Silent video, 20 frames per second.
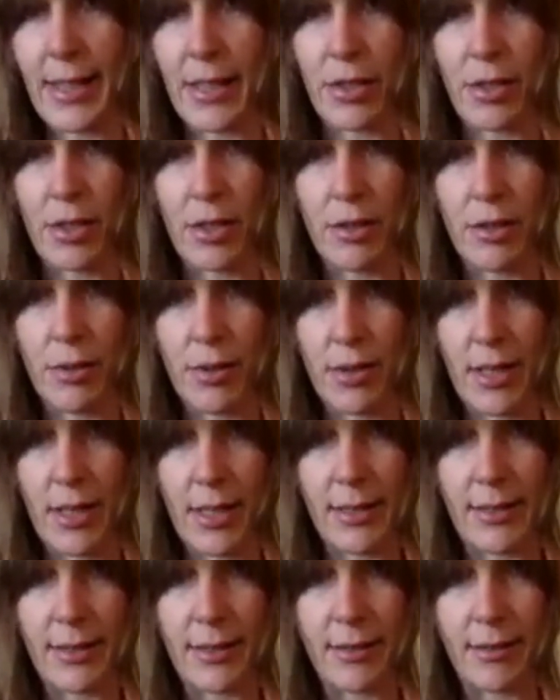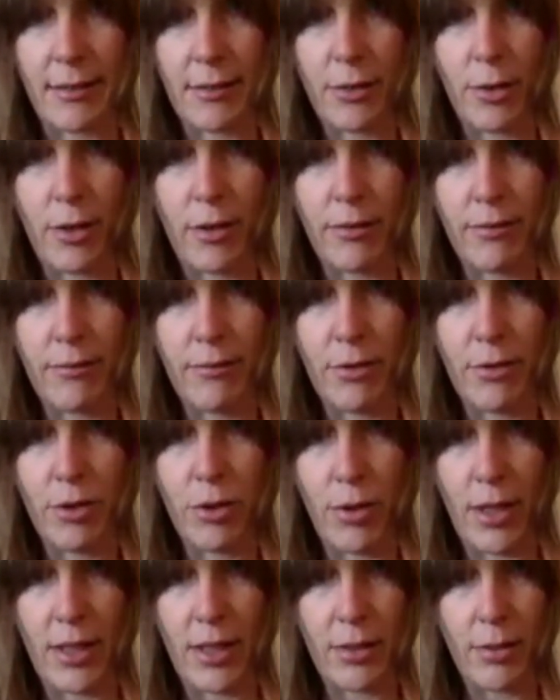I just used this and sort of
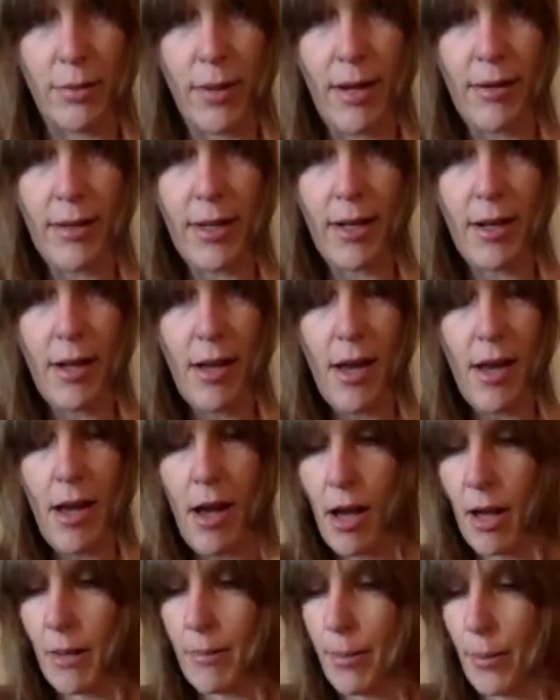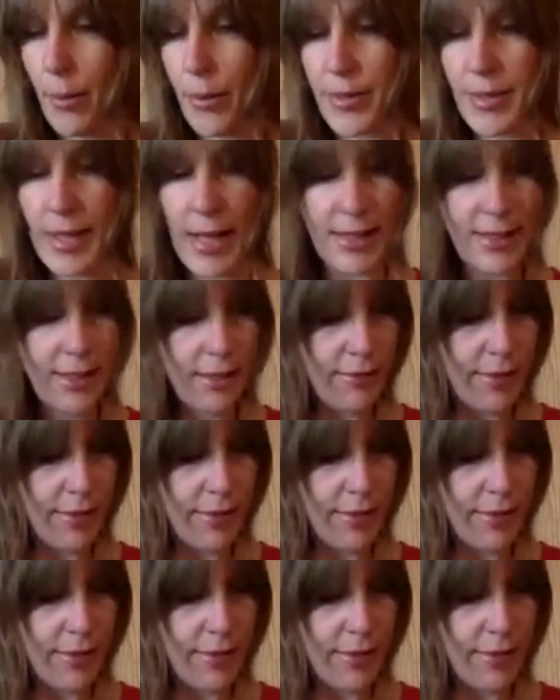traced around it on both sides of